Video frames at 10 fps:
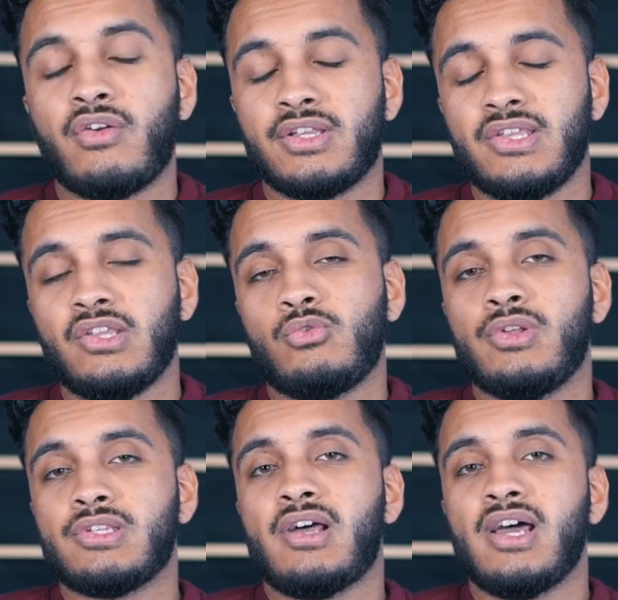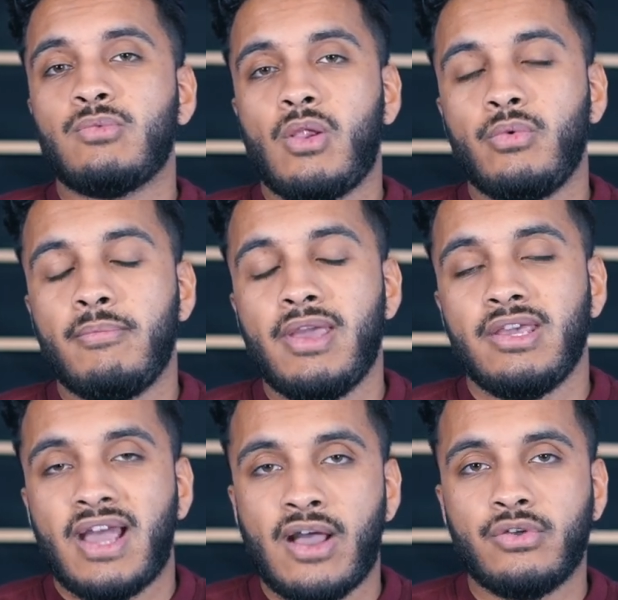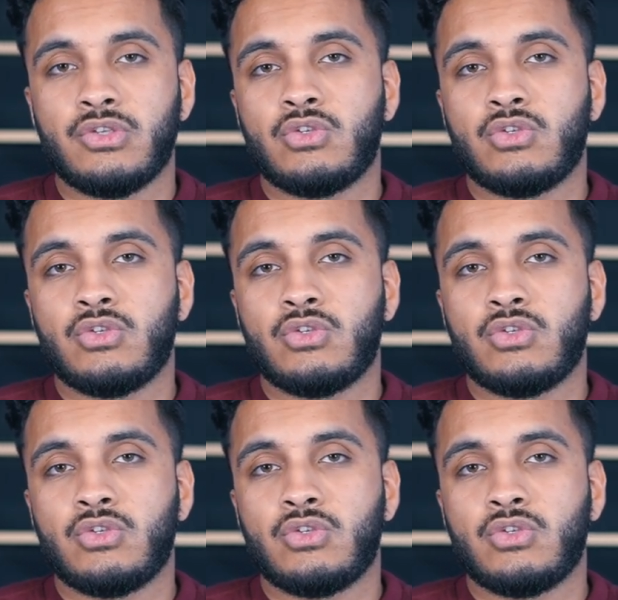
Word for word: I'm going to set that to one side while we make our